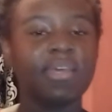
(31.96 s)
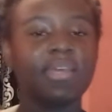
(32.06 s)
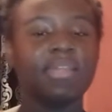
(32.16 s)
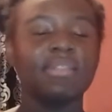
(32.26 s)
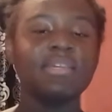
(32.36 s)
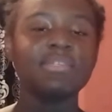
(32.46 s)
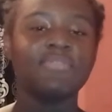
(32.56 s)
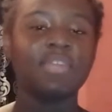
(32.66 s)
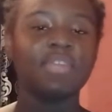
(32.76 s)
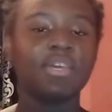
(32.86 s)
In this
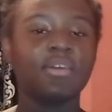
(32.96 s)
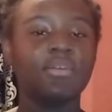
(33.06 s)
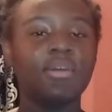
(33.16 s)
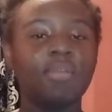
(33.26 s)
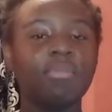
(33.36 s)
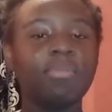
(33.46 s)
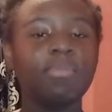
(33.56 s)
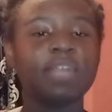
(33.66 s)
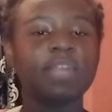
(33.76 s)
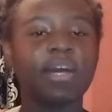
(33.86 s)
video, we'll be
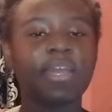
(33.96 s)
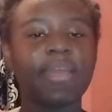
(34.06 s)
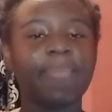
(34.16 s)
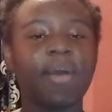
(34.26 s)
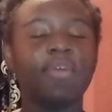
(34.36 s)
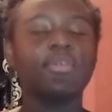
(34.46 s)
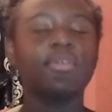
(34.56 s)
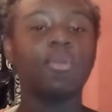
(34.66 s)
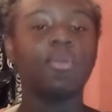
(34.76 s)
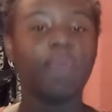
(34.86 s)
talking about
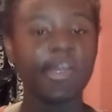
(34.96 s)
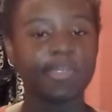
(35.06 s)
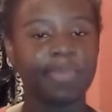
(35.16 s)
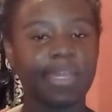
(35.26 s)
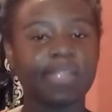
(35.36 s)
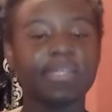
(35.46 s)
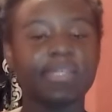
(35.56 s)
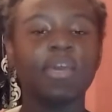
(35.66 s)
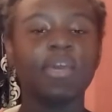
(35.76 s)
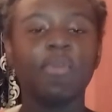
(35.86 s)
gouache paint,
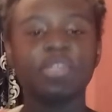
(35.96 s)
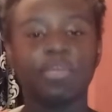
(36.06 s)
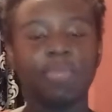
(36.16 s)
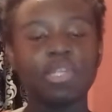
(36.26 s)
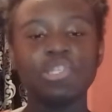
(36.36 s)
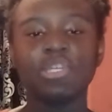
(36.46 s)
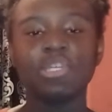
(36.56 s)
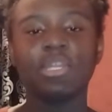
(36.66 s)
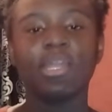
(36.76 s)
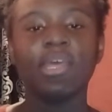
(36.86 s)
which I
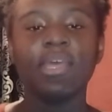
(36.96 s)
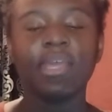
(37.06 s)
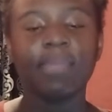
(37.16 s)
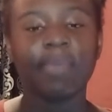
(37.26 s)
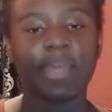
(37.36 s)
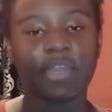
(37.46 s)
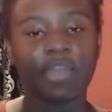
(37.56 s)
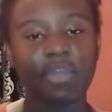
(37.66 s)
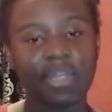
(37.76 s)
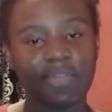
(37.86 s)
mentioned in my
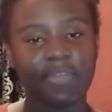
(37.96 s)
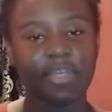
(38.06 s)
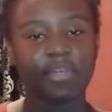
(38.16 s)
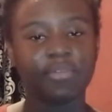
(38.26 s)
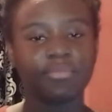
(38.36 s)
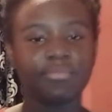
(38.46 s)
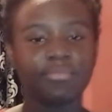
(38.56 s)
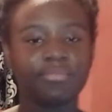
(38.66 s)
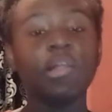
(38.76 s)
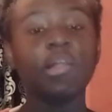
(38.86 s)
acrylic video.
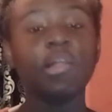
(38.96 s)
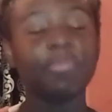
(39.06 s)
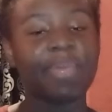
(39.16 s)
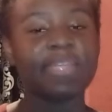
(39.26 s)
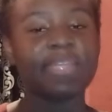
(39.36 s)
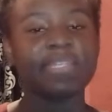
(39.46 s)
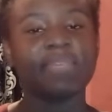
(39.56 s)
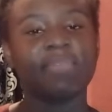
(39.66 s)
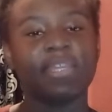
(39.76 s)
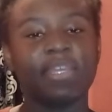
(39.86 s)
All painting
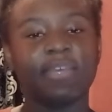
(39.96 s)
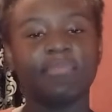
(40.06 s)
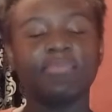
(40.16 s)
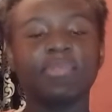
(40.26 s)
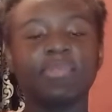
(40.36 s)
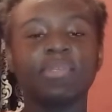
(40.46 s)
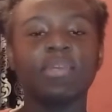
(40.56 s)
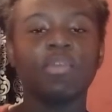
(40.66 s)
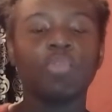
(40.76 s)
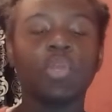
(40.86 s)
mediums
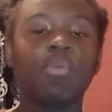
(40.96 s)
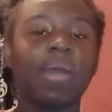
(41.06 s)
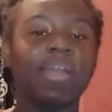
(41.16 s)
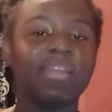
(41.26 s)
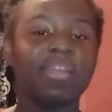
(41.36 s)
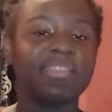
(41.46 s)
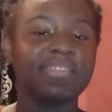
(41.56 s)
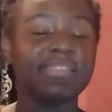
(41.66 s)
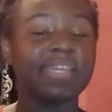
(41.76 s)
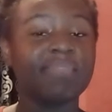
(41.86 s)
require the
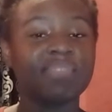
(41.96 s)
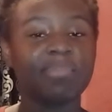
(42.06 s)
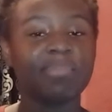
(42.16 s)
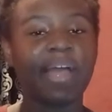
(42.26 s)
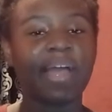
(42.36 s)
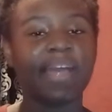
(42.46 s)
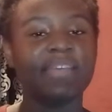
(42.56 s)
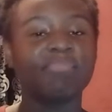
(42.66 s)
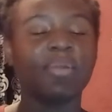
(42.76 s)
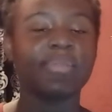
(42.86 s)
same supplies
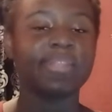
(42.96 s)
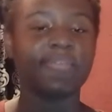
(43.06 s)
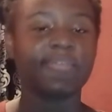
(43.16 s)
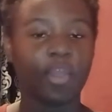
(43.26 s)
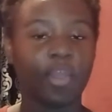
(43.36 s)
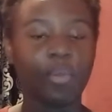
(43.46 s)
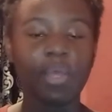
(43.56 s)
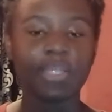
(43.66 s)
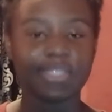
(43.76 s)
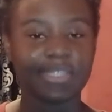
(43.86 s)
but with different
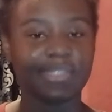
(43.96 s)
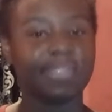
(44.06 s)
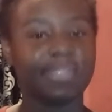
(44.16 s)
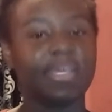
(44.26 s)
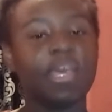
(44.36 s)
qualities.